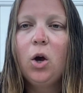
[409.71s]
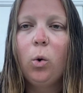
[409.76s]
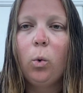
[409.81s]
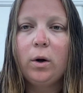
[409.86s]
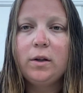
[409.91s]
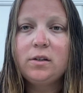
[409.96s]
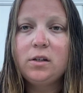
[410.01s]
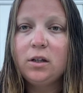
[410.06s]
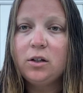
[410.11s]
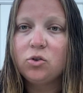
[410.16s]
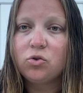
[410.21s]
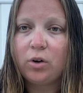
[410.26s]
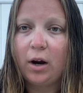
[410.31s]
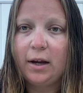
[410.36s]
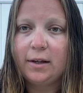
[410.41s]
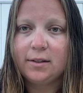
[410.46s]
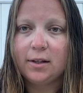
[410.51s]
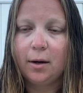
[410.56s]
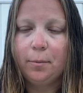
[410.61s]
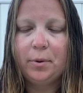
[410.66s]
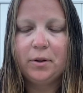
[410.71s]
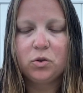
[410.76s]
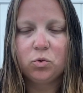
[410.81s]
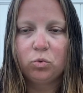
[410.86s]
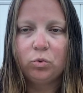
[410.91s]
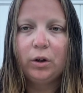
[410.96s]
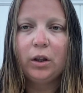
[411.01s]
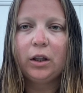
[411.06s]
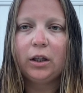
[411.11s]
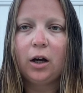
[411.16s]
once it dries up it's
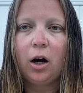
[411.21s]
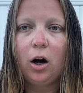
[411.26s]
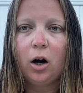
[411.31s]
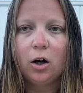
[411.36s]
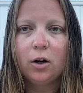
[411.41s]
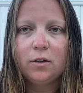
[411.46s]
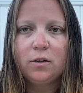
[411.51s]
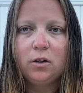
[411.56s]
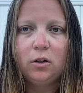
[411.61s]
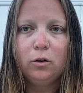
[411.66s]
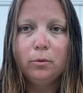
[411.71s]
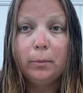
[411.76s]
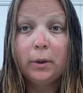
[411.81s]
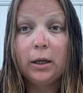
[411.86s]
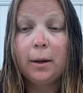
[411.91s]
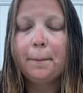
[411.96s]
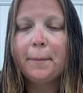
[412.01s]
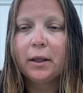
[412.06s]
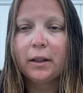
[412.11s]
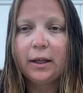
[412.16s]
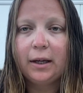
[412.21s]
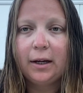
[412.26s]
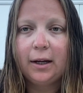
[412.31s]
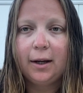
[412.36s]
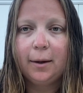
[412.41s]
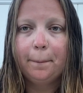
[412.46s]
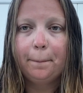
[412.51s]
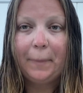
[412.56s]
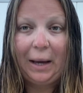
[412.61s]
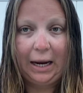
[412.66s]
really hard to manipulate
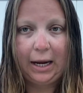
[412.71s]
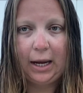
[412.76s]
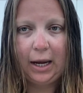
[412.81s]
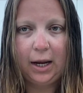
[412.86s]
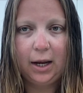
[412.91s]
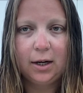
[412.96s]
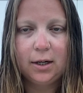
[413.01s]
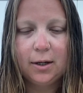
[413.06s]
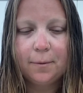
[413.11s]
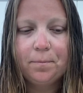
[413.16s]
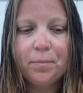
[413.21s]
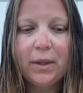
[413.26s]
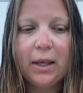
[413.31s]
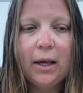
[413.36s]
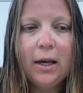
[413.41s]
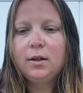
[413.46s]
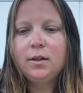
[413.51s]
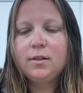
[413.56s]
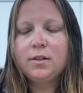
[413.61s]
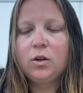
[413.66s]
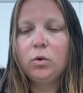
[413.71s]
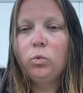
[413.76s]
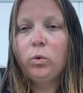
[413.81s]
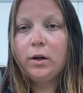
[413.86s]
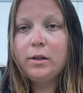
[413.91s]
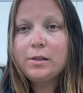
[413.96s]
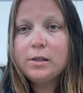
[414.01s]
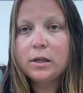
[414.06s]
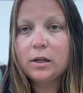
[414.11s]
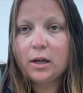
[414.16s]
it by hand so
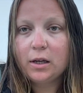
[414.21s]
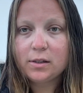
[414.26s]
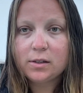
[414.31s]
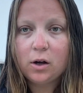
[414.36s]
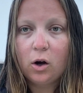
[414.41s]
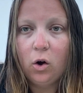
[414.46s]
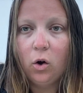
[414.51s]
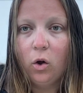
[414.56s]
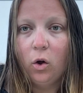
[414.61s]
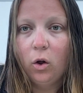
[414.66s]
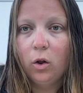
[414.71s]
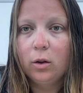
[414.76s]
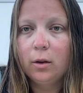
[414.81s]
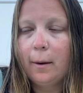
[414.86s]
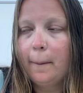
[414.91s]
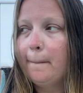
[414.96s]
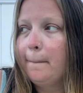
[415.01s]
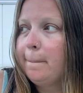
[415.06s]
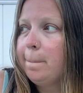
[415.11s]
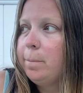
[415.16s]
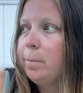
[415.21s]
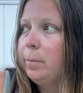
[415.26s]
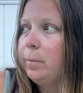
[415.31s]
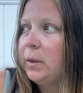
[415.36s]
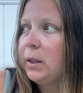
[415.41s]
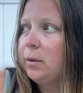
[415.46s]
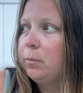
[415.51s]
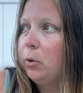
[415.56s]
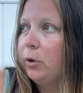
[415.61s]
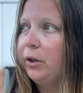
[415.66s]
once it gets all
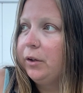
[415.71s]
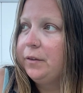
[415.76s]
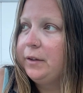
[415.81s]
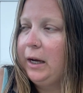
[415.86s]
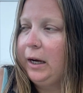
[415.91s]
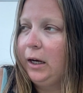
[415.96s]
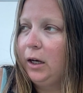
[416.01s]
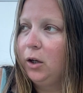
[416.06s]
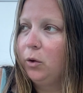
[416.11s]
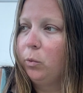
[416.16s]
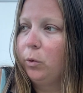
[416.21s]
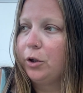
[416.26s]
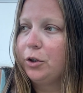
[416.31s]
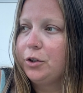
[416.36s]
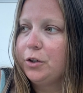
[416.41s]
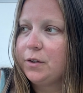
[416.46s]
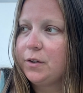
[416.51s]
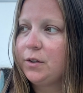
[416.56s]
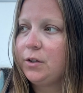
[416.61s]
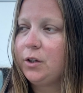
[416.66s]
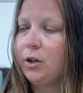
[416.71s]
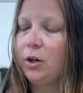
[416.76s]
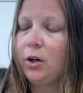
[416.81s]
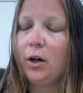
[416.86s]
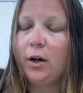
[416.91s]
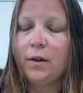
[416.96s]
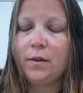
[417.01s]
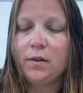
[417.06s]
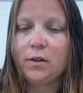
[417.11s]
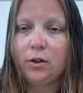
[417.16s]
boiled down we're just stir
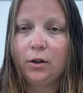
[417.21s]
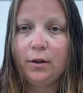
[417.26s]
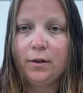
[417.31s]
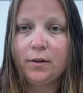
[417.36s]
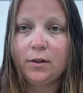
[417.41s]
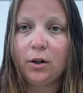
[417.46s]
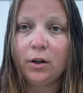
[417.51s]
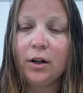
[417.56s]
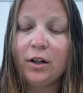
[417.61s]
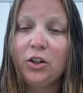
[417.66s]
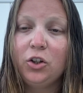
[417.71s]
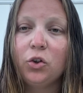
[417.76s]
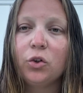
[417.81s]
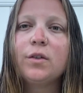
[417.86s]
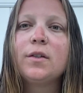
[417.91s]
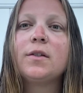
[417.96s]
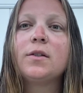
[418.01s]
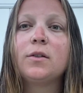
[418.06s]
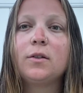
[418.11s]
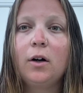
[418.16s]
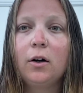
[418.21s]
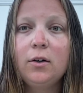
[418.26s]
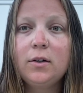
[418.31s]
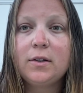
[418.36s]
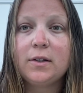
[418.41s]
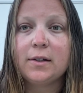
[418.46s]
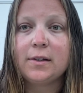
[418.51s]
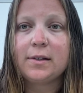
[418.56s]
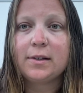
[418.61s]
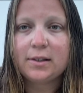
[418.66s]
and stir and stir and you'll start
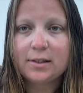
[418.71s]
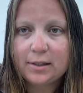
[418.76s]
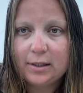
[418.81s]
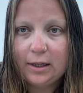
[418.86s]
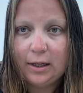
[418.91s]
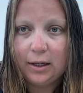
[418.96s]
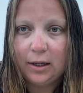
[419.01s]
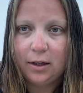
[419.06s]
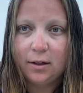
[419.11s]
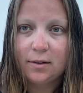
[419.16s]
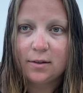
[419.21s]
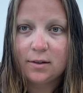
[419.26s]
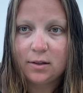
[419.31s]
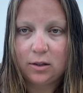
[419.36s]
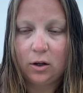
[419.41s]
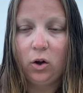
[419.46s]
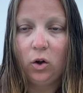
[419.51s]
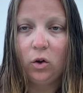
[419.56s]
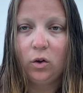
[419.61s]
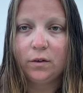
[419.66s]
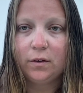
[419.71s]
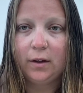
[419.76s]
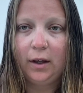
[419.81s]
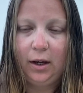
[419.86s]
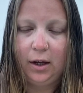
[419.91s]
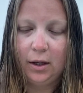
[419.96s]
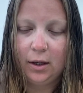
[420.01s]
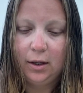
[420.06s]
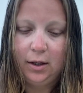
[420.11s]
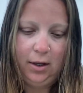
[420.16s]
to see salt
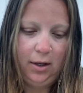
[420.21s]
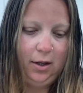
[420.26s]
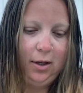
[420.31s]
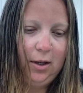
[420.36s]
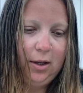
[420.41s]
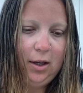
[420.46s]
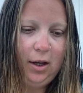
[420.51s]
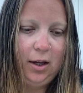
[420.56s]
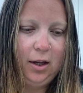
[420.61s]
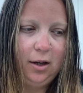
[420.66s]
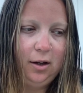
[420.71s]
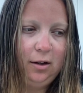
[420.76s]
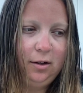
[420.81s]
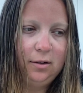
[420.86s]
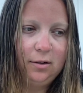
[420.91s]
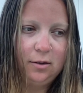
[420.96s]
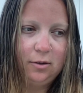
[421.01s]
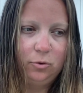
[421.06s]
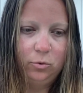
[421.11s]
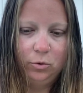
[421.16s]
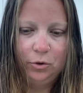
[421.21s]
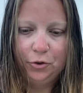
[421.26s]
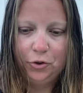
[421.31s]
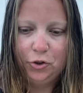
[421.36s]
like it will